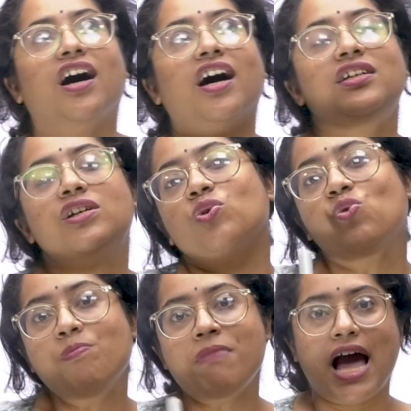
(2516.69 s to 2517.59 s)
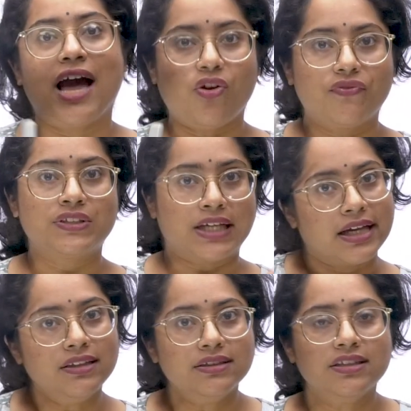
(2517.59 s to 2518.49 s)
A true man of
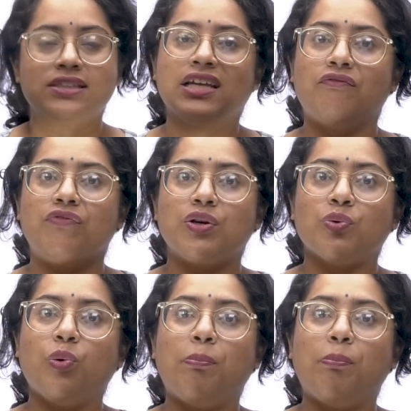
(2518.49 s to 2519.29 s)
science is someone who